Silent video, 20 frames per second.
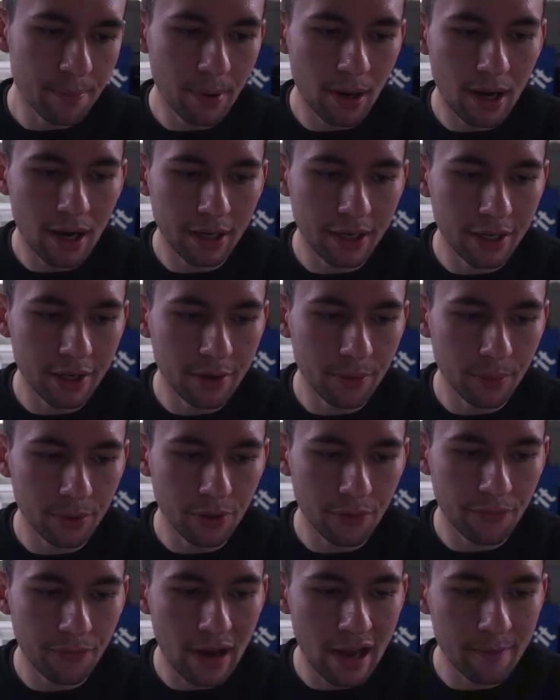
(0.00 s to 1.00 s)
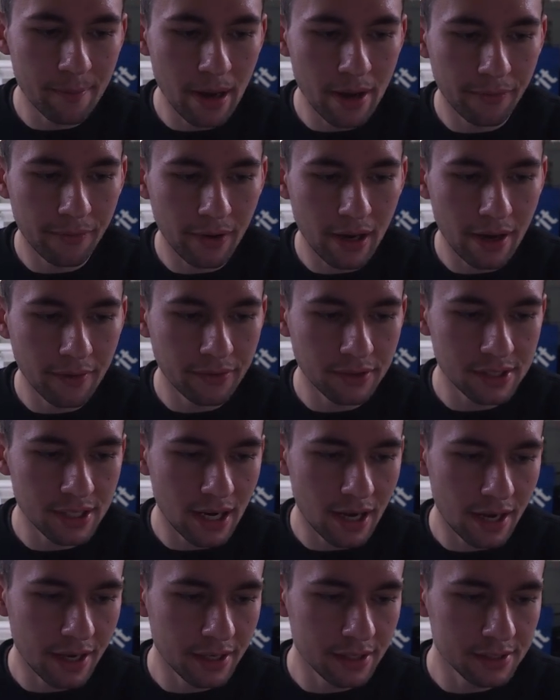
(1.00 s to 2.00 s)
pocket with a 5x5
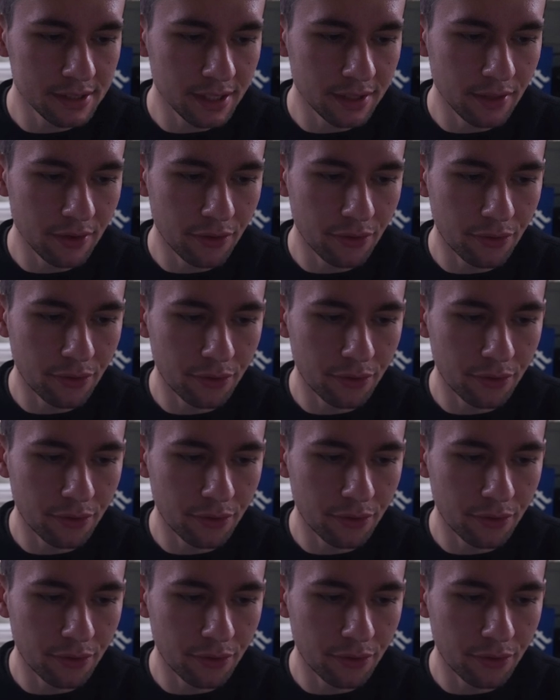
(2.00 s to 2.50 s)
size and a